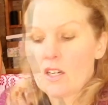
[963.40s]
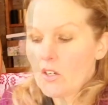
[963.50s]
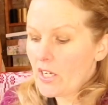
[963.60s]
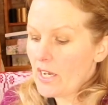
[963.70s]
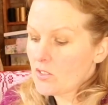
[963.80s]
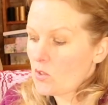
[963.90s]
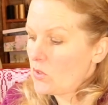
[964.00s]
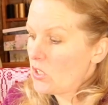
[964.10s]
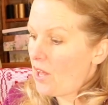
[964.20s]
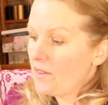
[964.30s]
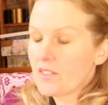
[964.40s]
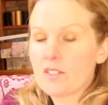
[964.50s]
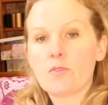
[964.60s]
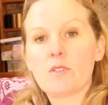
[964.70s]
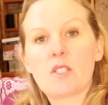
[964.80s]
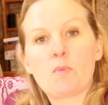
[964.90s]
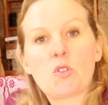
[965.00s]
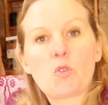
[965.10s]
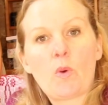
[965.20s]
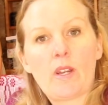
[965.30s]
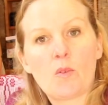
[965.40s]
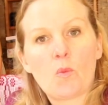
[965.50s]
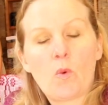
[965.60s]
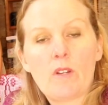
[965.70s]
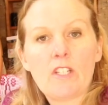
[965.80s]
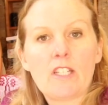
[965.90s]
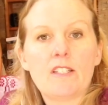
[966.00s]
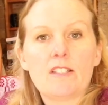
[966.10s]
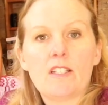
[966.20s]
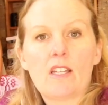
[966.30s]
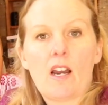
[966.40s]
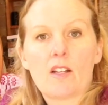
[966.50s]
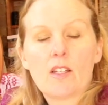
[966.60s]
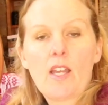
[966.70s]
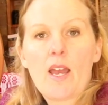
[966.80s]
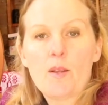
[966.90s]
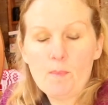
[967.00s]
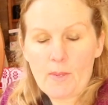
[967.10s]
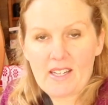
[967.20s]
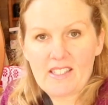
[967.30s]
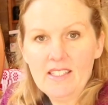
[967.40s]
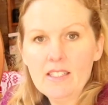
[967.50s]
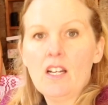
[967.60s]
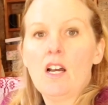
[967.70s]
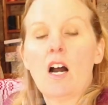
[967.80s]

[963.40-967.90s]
Okay, so another difference between weaving and knitting yarn can be